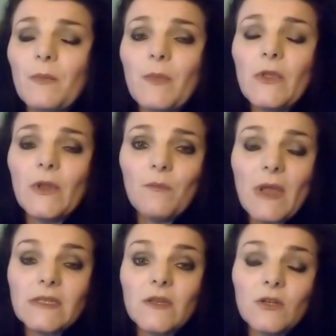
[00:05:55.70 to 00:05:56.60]

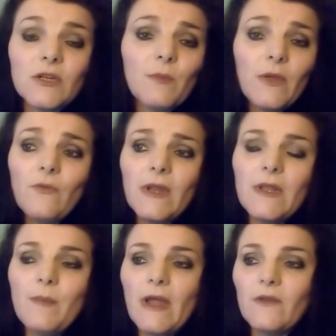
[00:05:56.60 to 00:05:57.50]
Massage can be
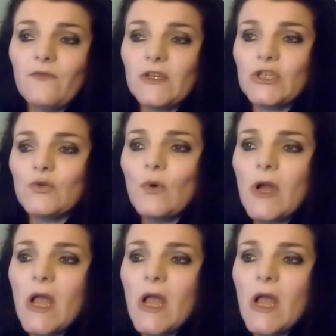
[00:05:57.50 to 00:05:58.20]
really beneficial.